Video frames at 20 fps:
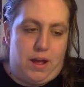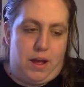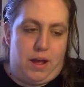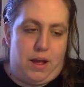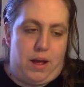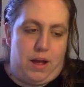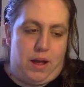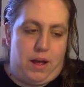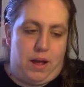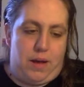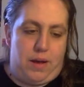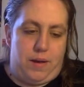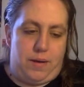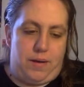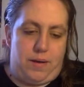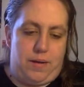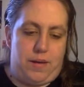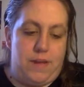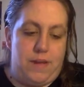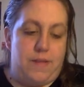
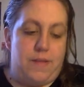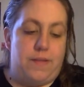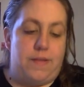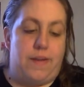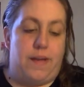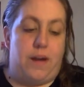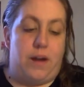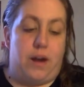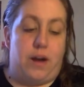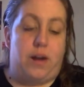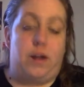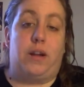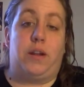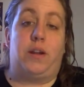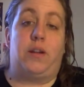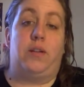And they are